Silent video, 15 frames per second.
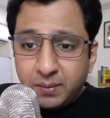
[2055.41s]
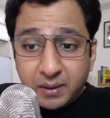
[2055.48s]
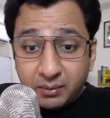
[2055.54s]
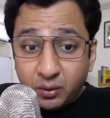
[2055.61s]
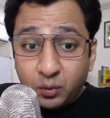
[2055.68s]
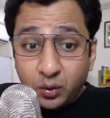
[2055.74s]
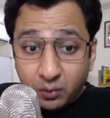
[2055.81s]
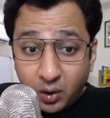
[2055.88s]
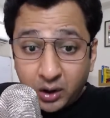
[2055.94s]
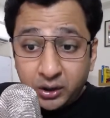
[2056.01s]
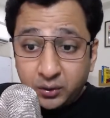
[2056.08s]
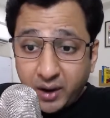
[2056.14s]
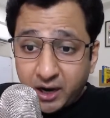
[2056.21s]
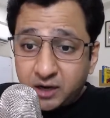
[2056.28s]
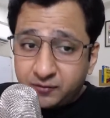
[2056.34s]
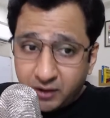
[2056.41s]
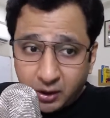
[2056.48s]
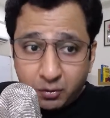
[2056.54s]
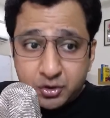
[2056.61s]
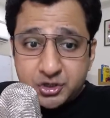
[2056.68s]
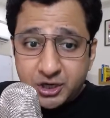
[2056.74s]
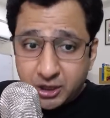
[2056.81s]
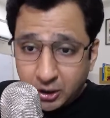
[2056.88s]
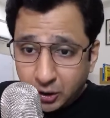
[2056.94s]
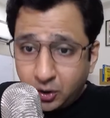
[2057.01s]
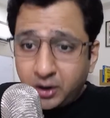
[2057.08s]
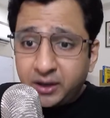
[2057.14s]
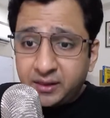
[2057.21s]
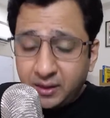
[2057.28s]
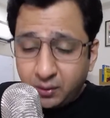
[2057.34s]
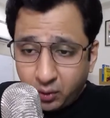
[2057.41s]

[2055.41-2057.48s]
people would want to kind of negotiate a lot and they